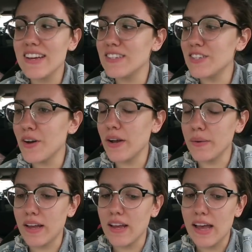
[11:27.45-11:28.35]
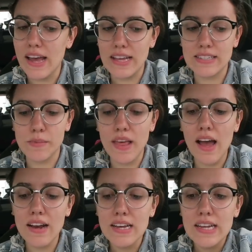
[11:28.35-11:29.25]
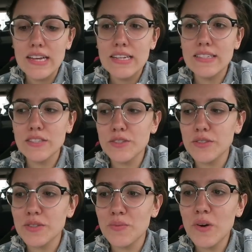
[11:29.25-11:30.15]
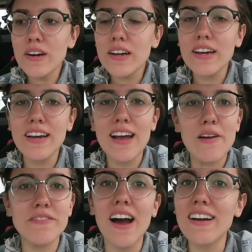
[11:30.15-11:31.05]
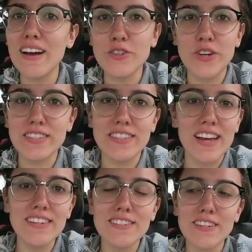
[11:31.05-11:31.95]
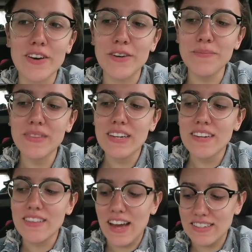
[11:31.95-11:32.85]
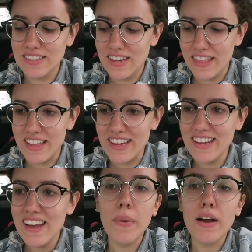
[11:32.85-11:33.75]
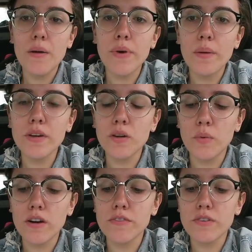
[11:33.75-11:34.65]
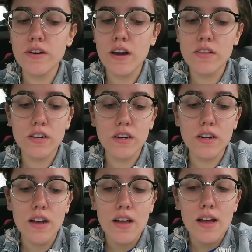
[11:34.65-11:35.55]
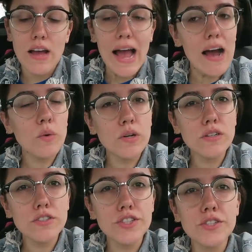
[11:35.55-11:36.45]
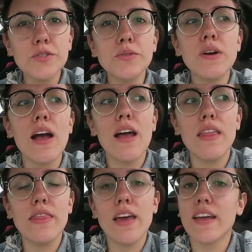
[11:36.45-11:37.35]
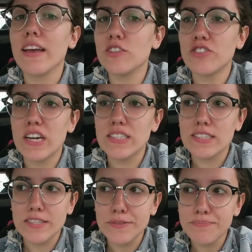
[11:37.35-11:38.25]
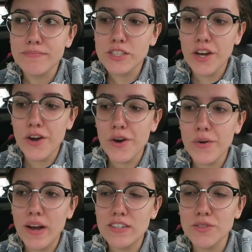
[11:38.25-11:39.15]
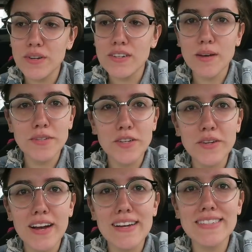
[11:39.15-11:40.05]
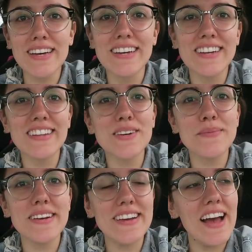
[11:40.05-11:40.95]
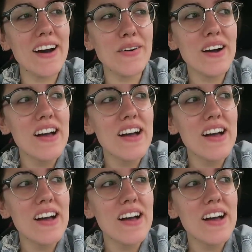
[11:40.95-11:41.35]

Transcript: And so anyway, I ate some of that. Still doing some work, have not gotten dressed yet, so that's a thing. But I'm probably gonna work for another hour or two and then get dressed. So I just wanted to update you guys a little bit now.